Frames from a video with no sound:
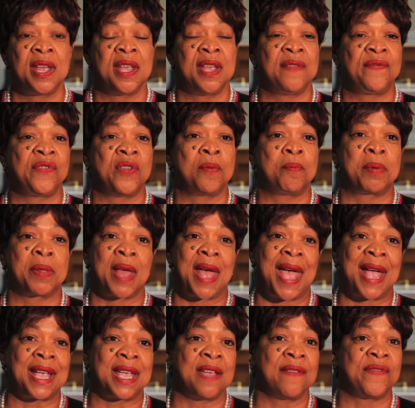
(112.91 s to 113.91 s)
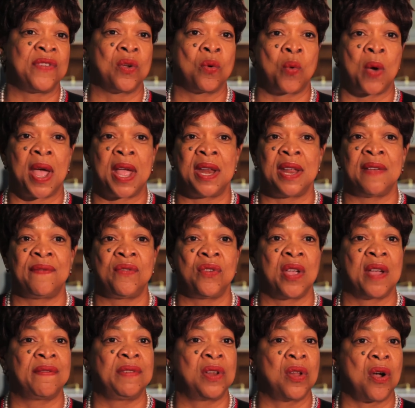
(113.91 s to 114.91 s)
if you're black, if you're white, if you
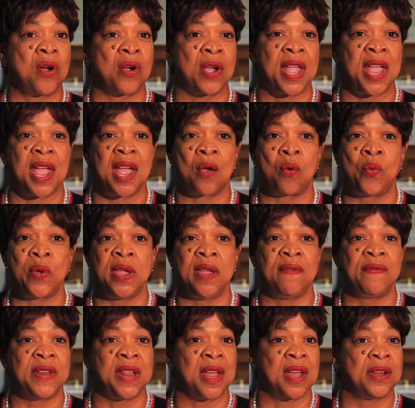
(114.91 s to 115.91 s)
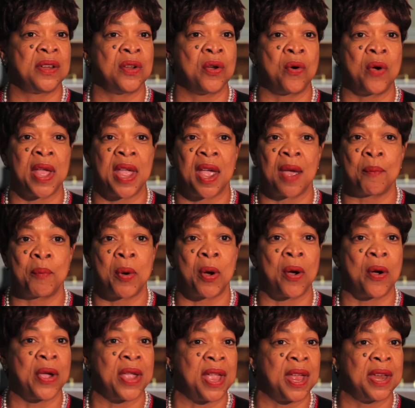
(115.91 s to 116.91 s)
have long hair, weaved hair, no hair,
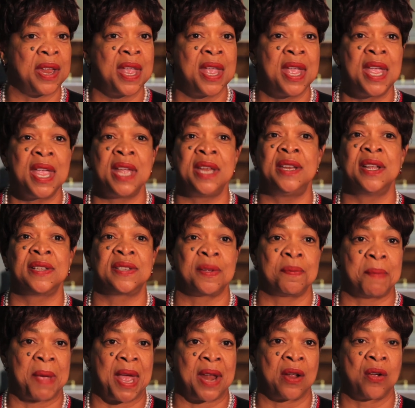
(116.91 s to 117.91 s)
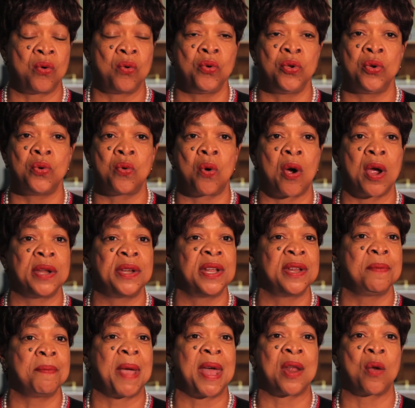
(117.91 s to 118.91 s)
bald head, it doesn't matter who you are, it
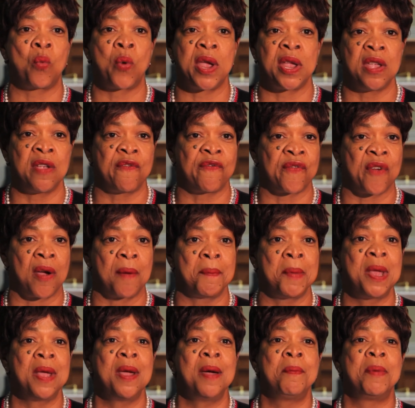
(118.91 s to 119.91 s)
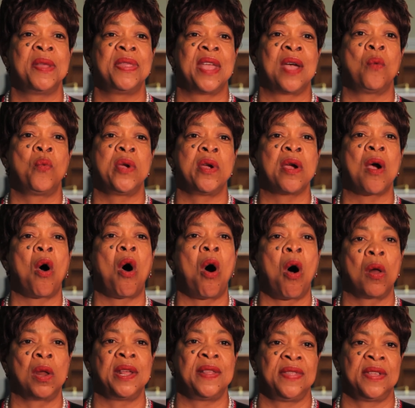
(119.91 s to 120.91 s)
doesn't matter where you're from, but that we're
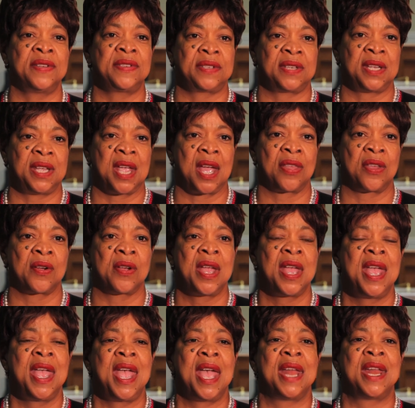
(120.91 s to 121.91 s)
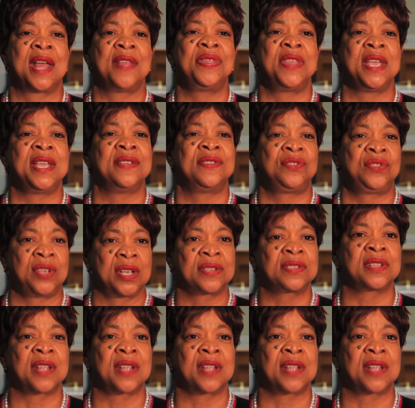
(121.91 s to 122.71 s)
all in this together. And I think it's just